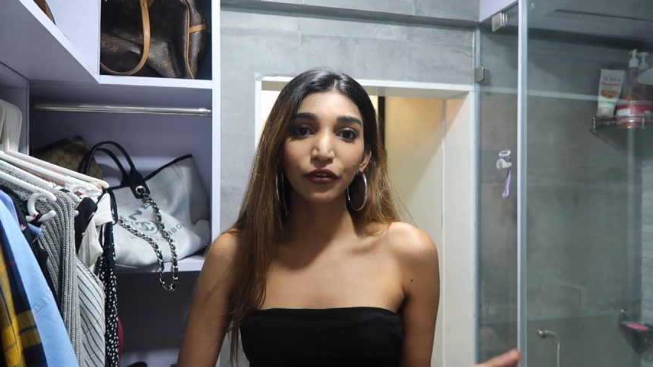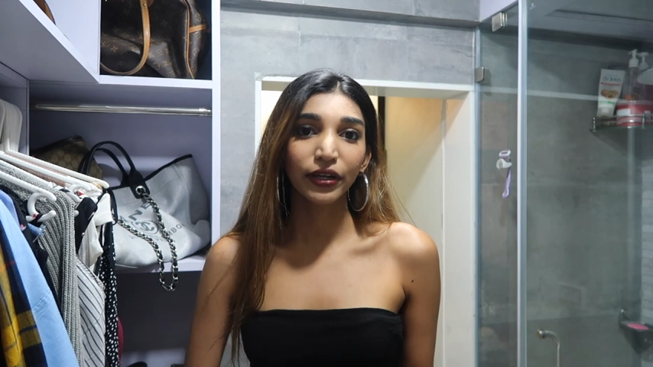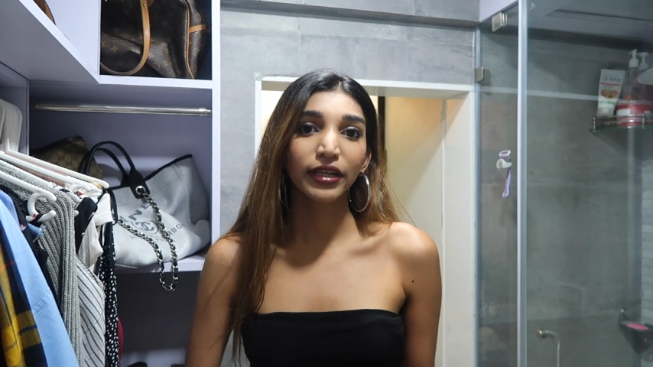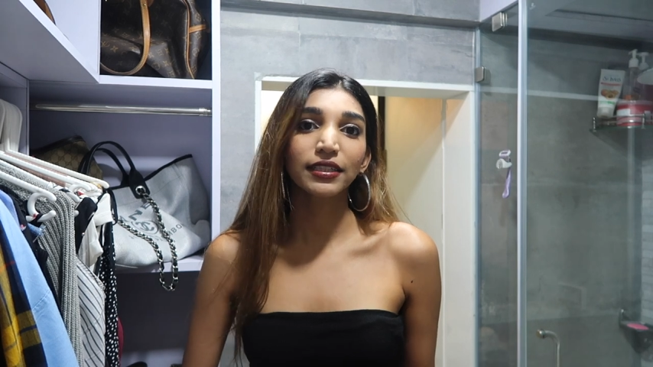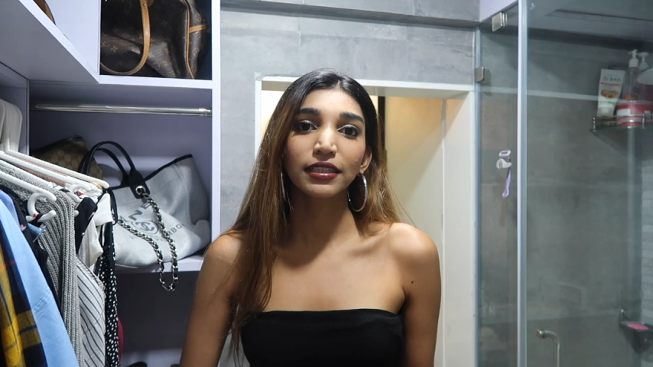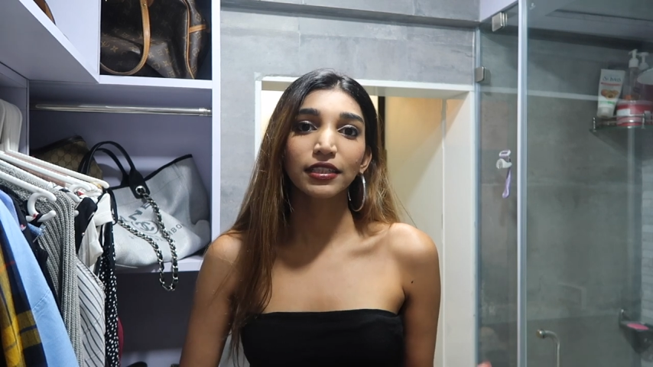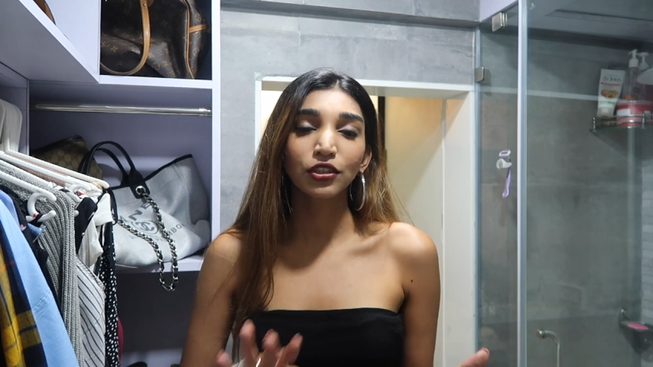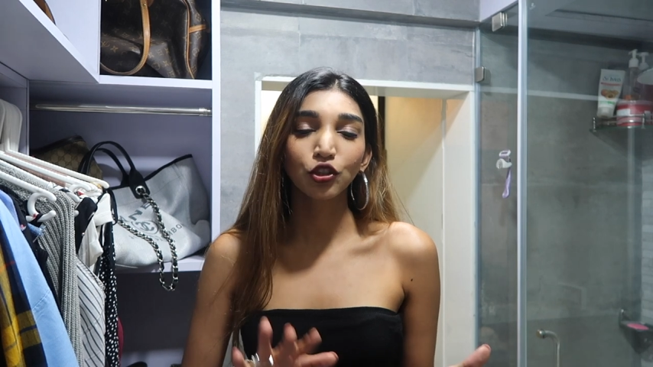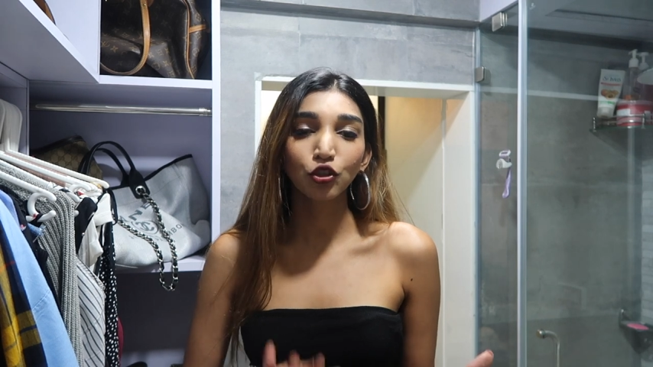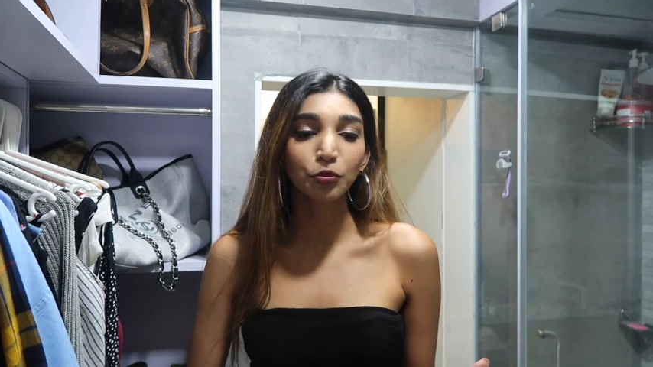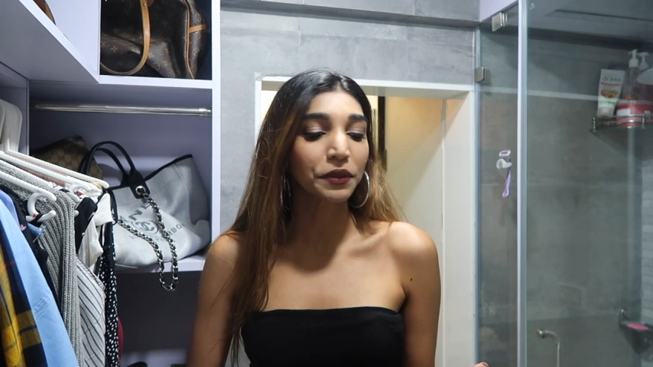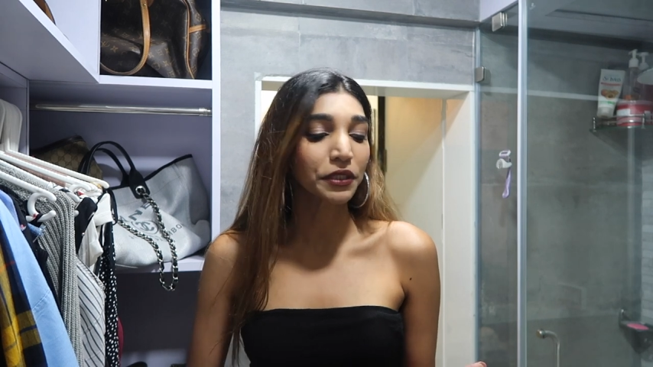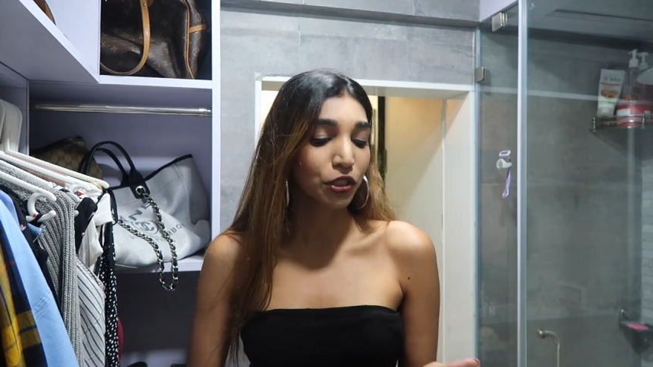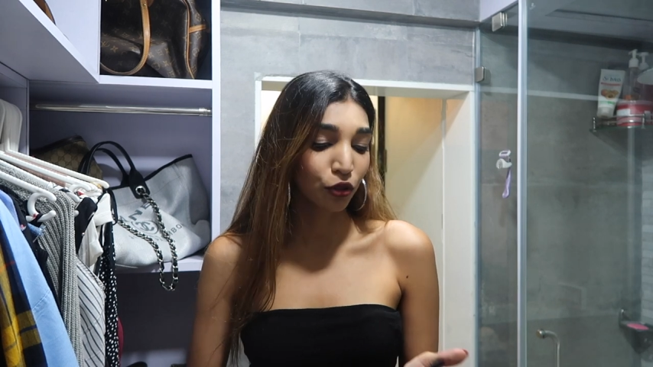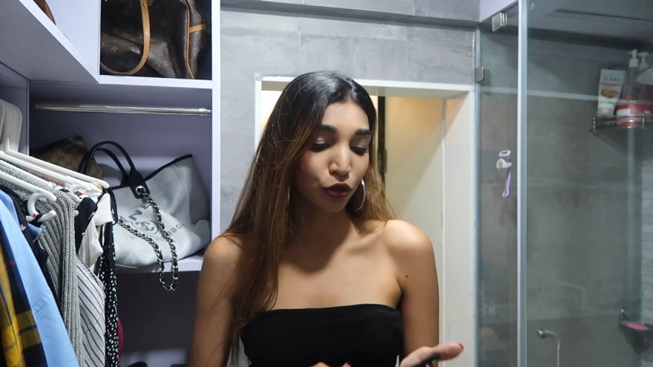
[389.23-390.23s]
crazy, it's
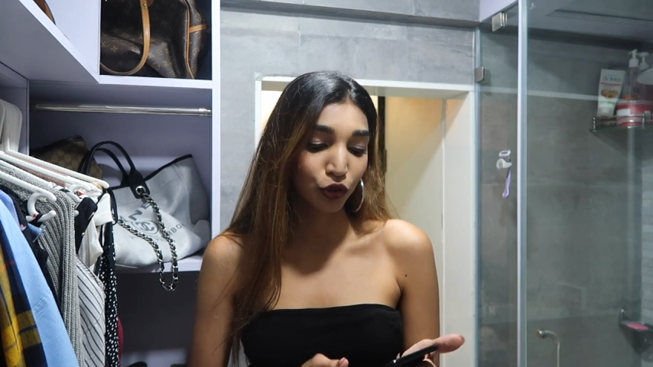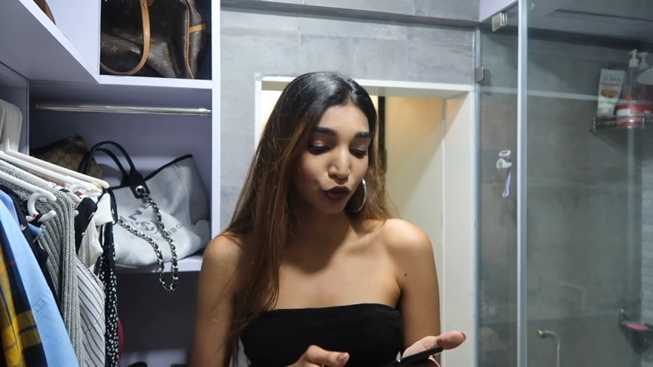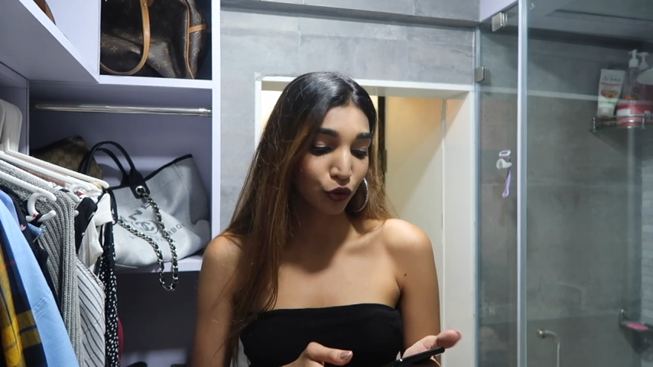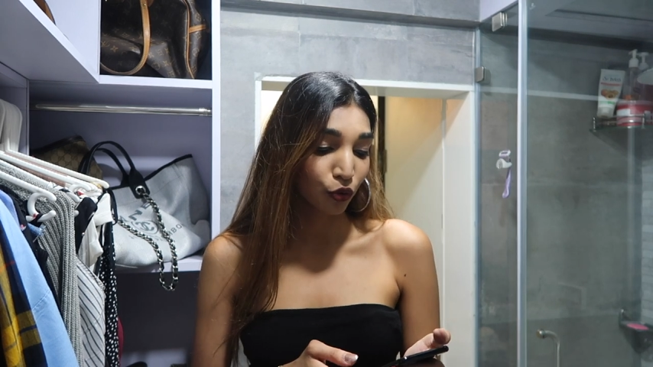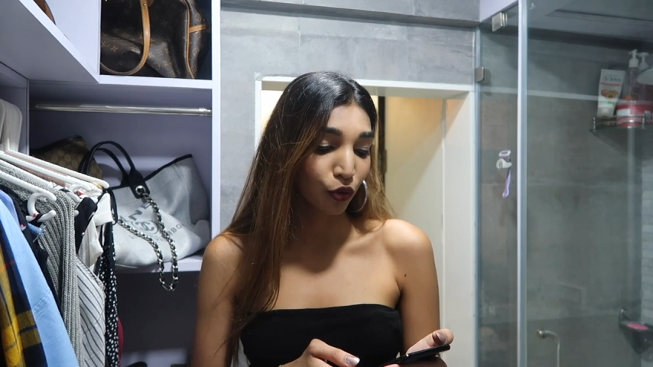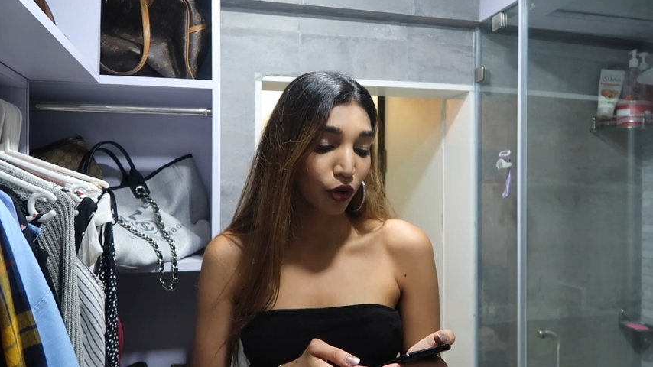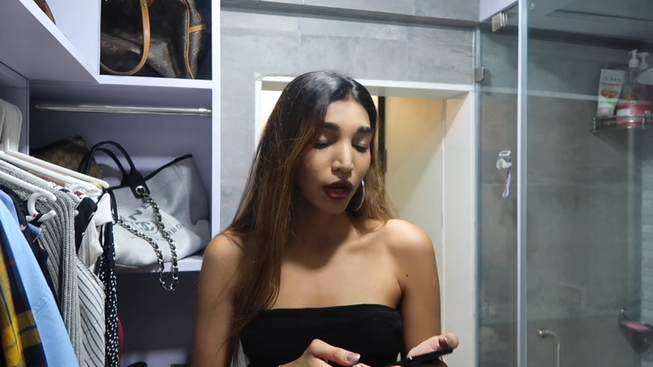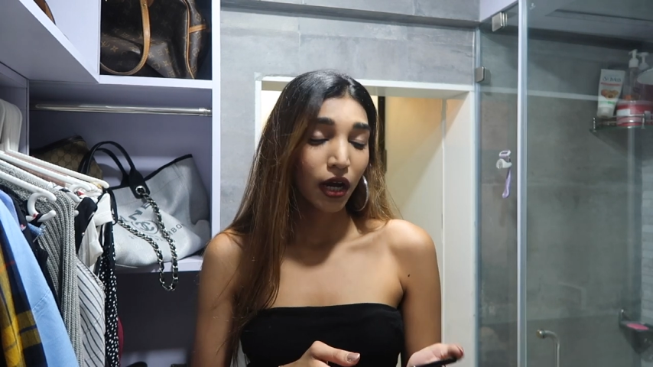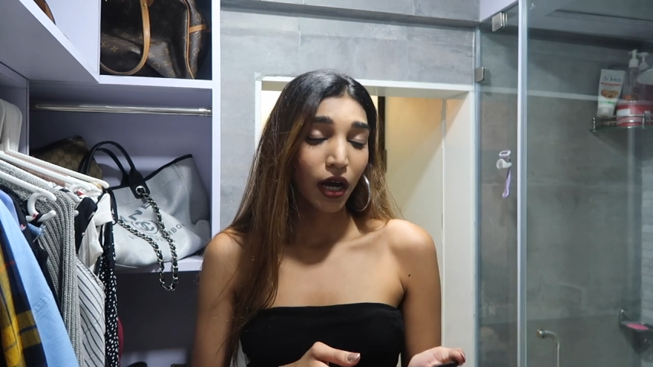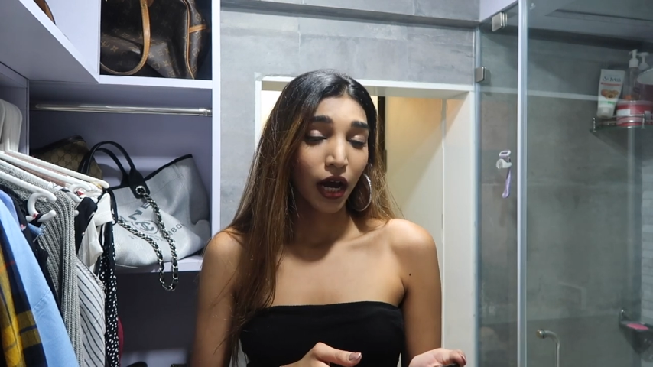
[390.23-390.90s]
super slow, so